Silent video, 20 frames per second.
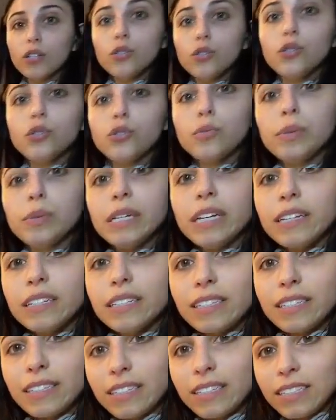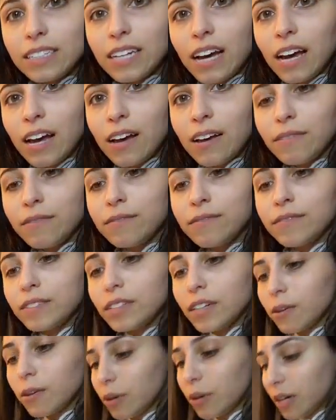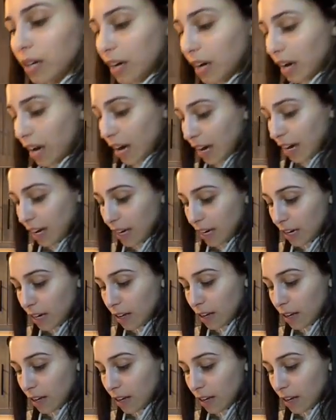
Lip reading: to be stuffed, okay?